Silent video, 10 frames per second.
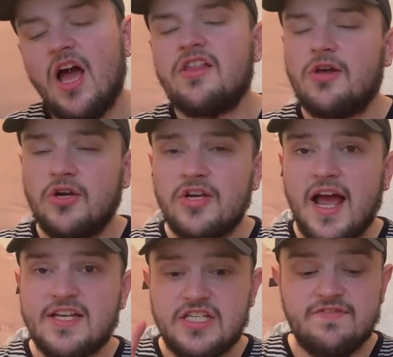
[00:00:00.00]
So I couldn't
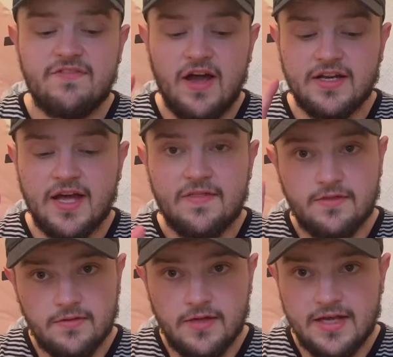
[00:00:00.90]
actually find like
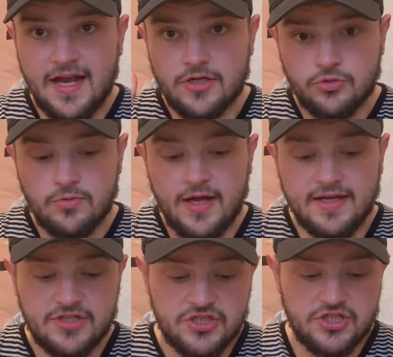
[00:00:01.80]
a natural
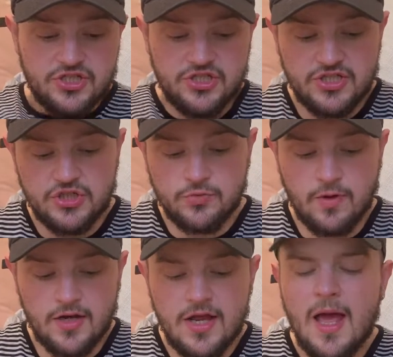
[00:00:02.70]
like ginger
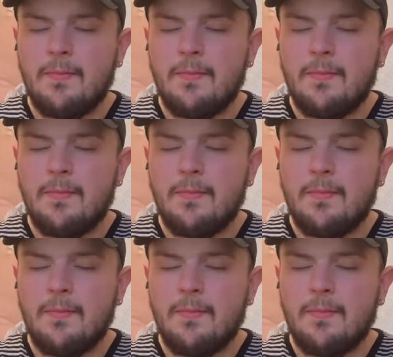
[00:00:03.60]
one,